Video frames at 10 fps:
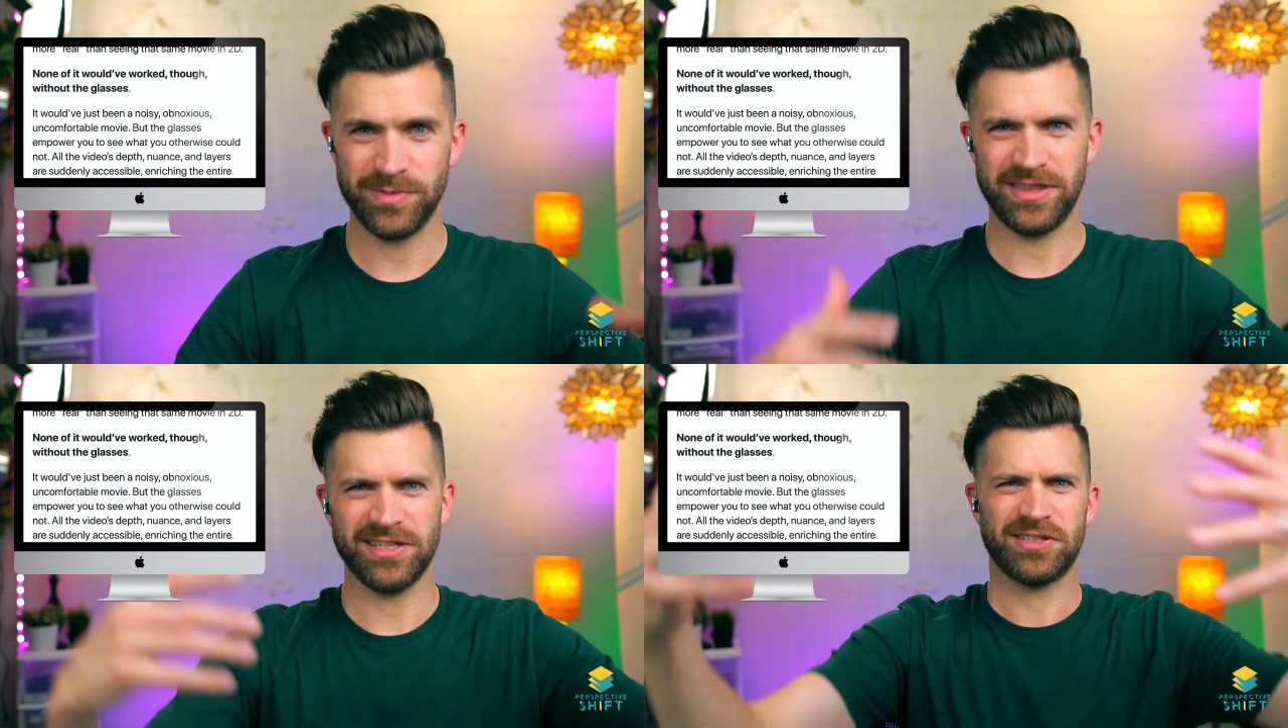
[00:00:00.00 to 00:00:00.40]

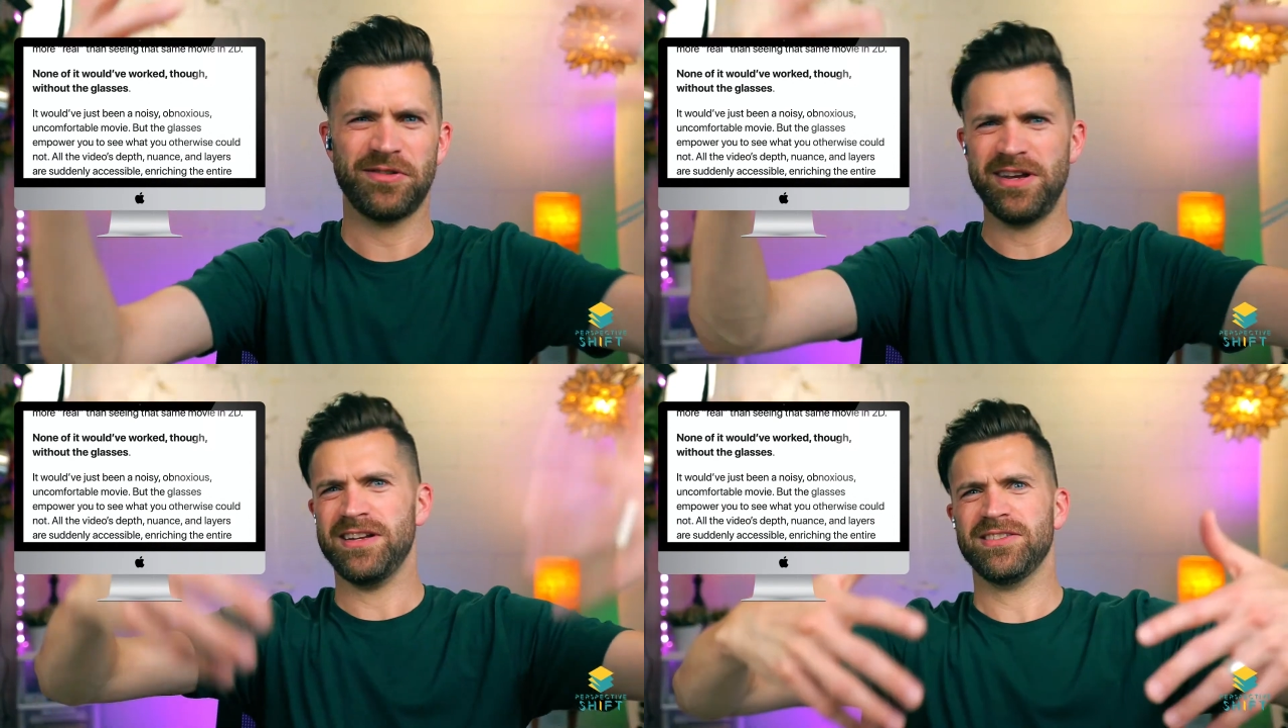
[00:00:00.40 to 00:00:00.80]
but the
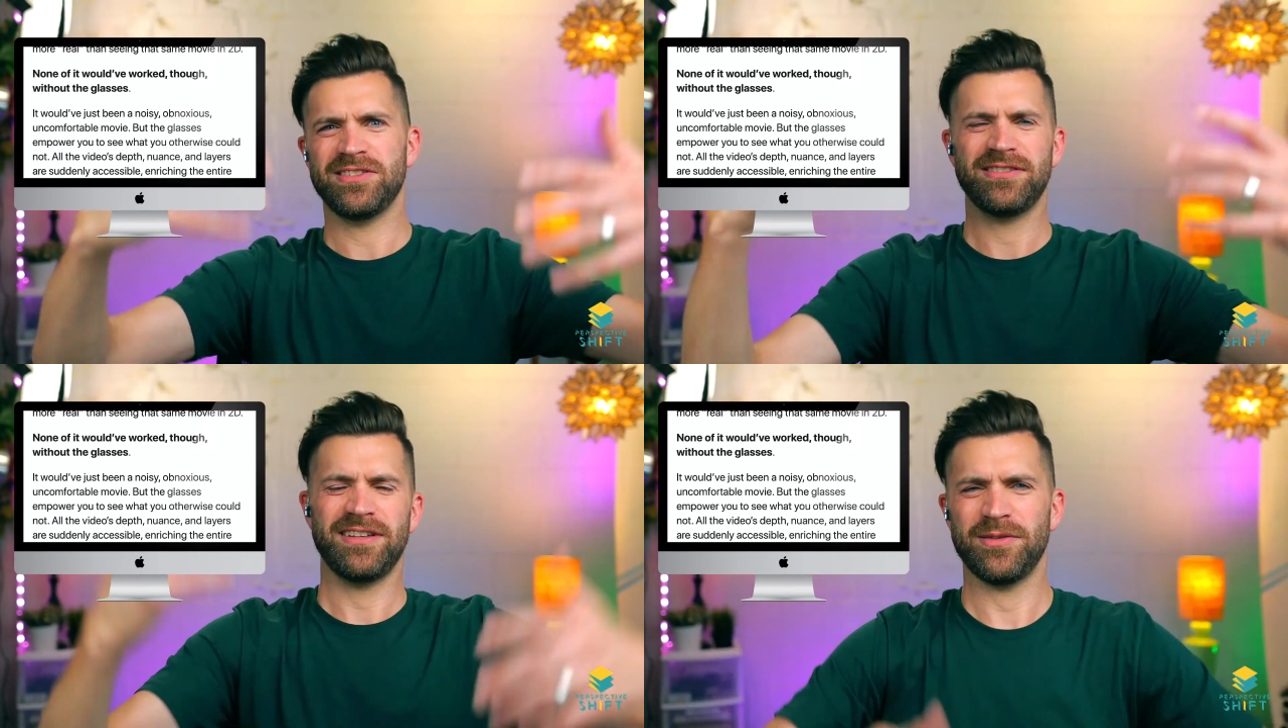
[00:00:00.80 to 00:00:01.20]
screen
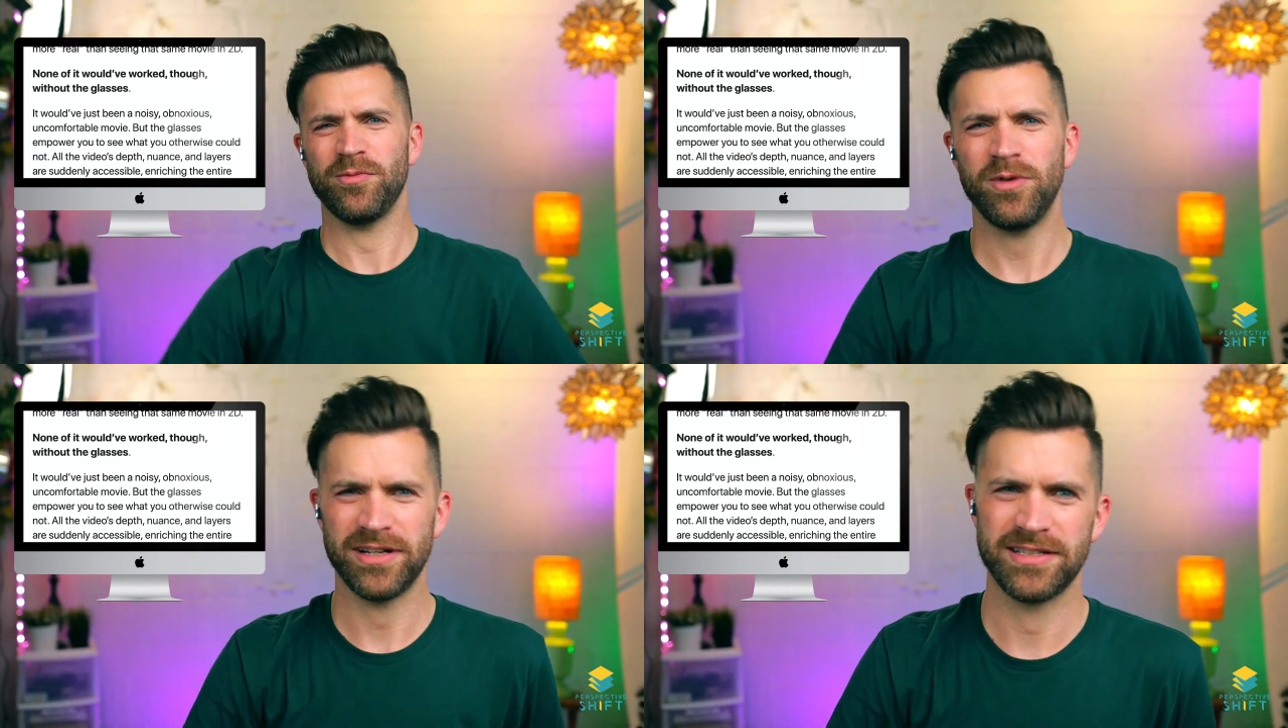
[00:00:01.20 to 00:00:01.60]
is like,
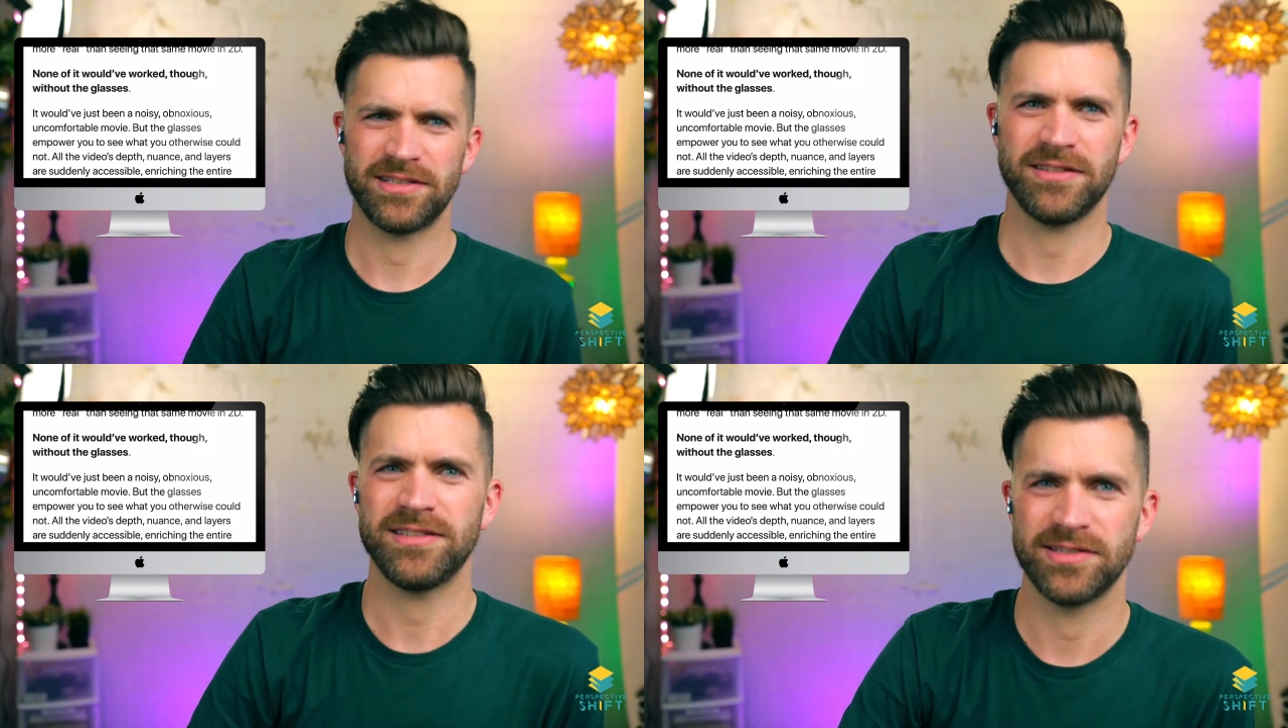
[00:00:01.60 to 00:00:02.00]

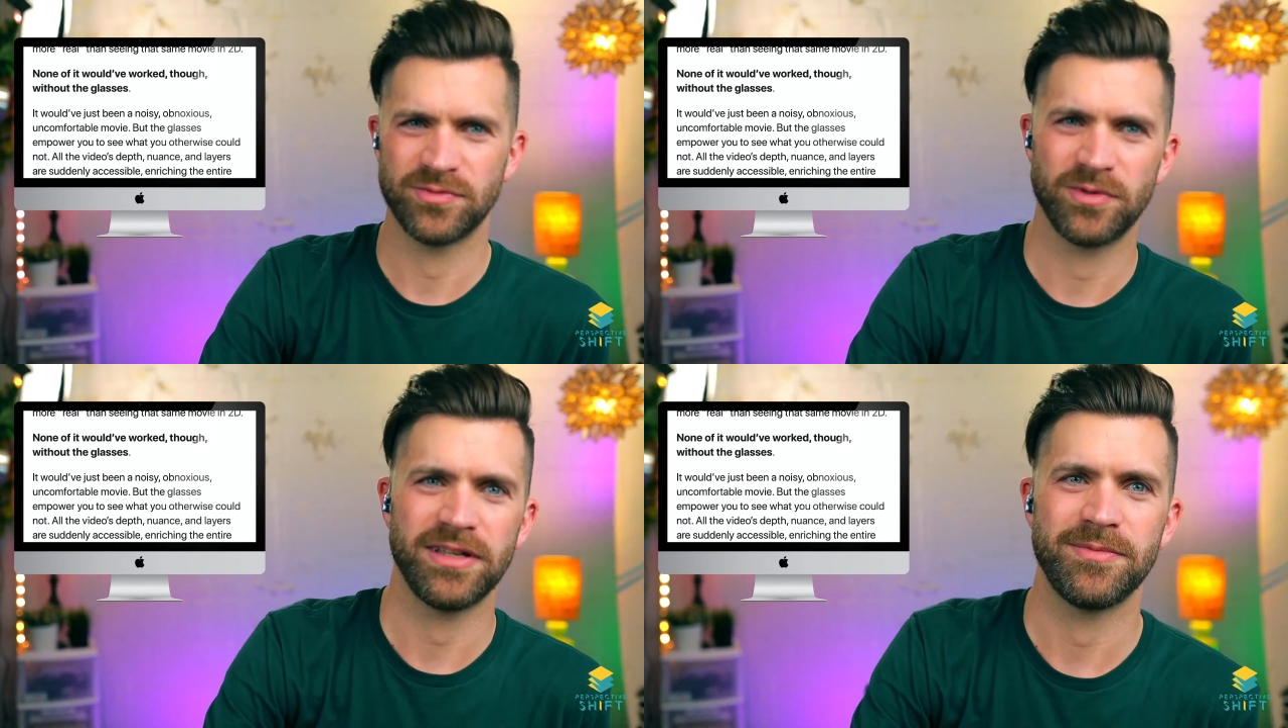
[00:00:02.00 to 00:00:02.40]
this
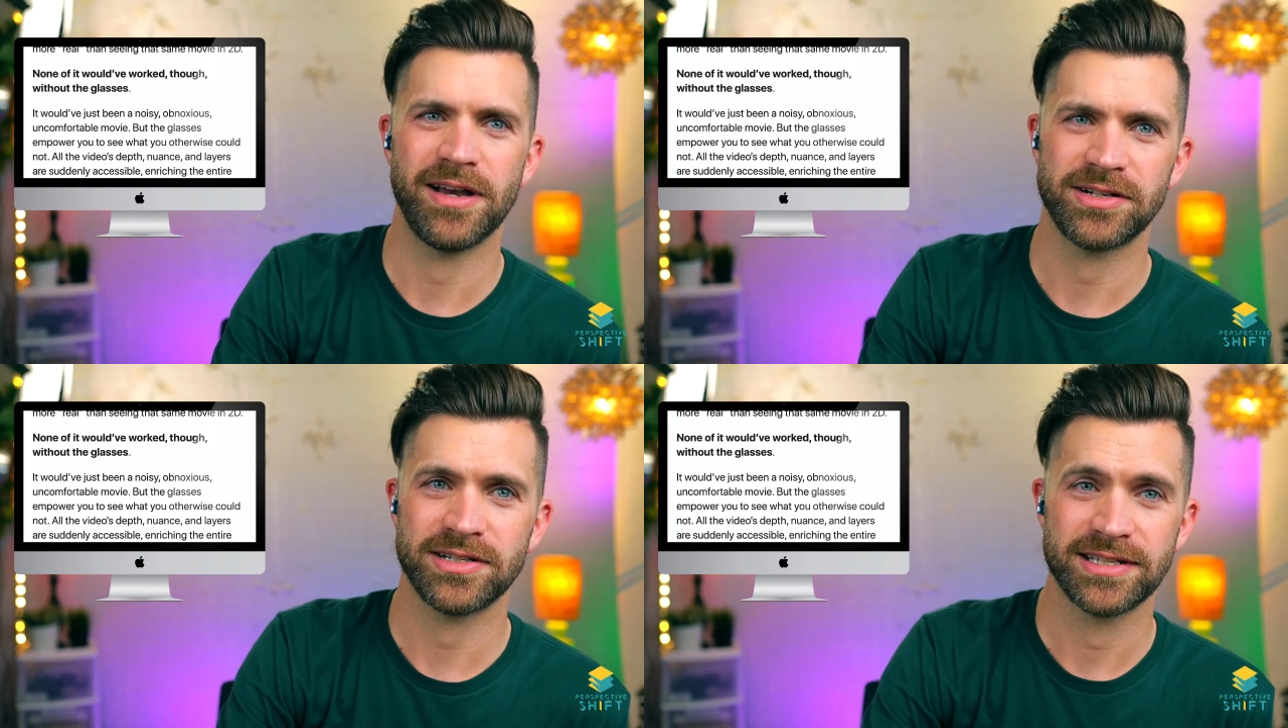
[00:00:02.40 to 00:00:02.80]
is really
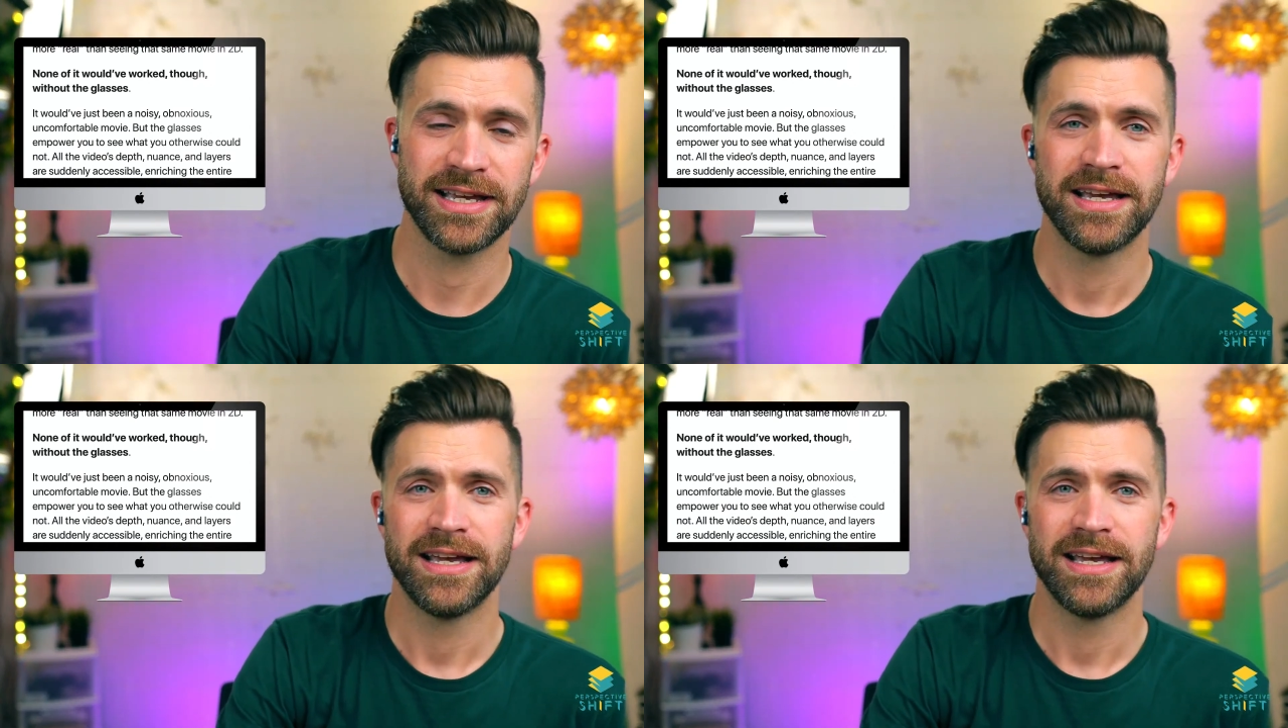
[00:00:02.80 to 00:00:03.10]
obnoxious.